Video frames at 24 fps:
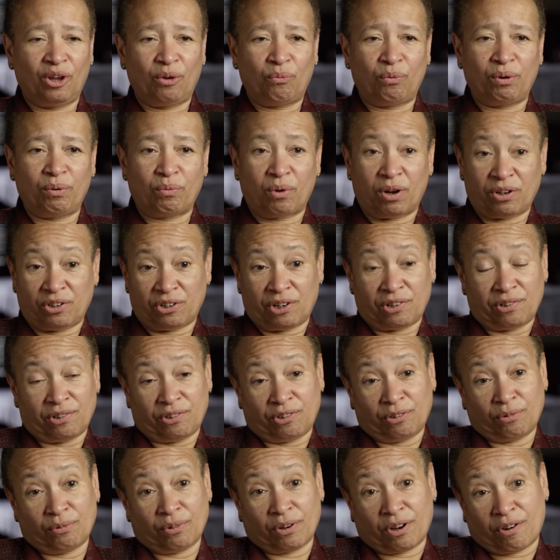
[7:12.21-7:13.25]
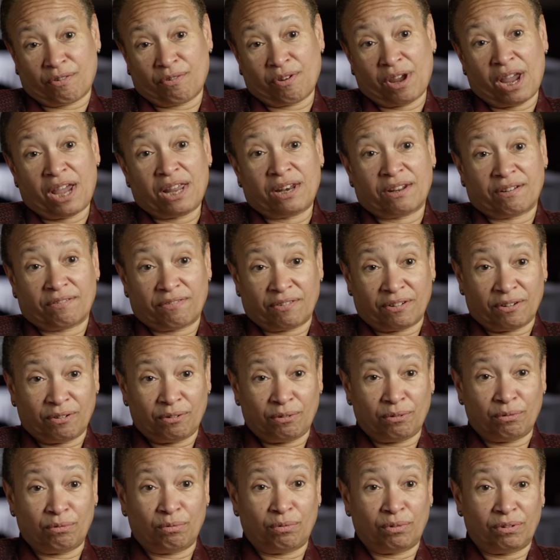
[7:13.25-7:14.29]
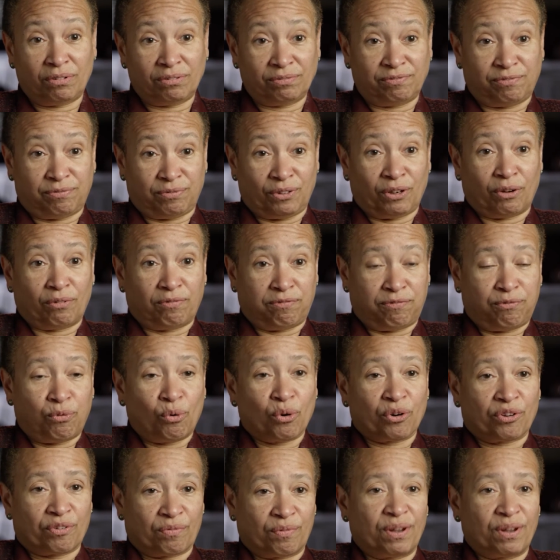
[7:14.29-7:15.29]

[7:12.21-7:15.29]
We want judges who are creative and who will, you know, force